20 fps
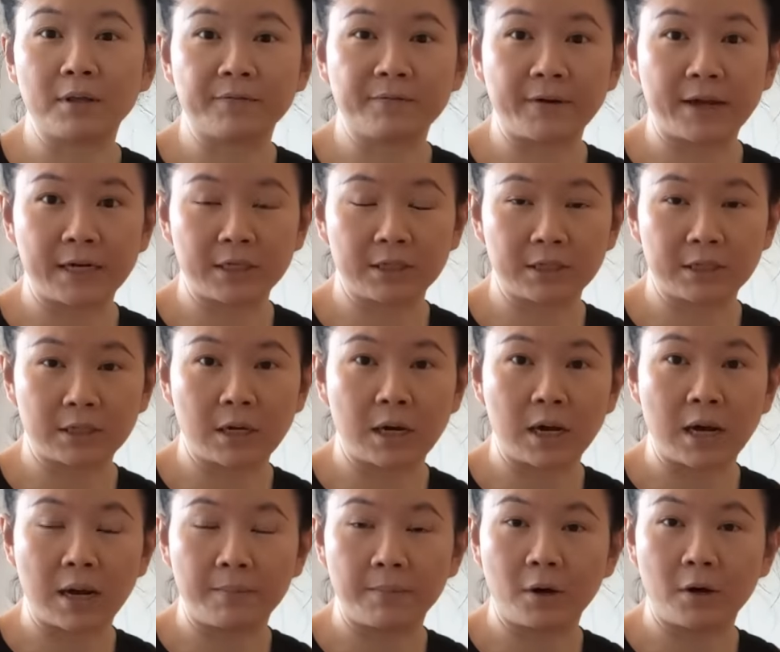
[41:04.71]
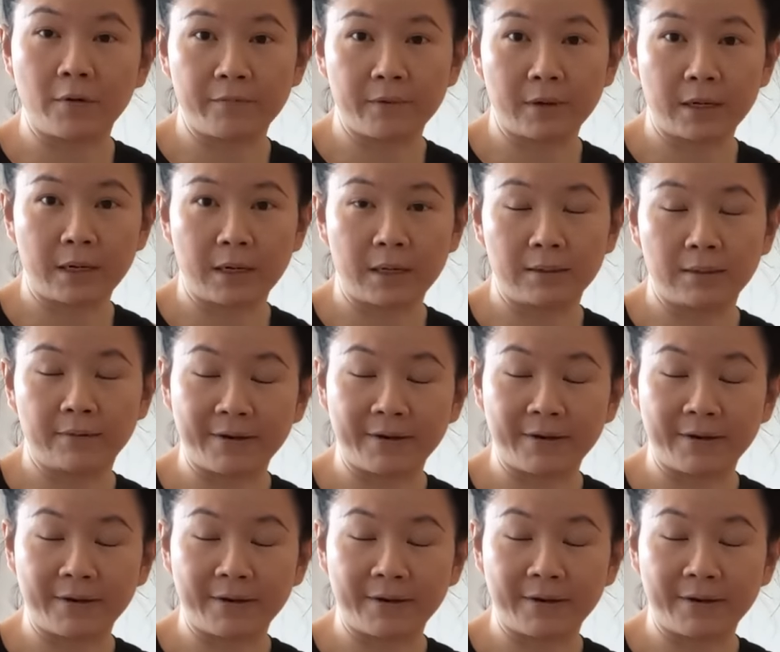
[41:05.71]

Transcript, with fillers: not the financial um, uh,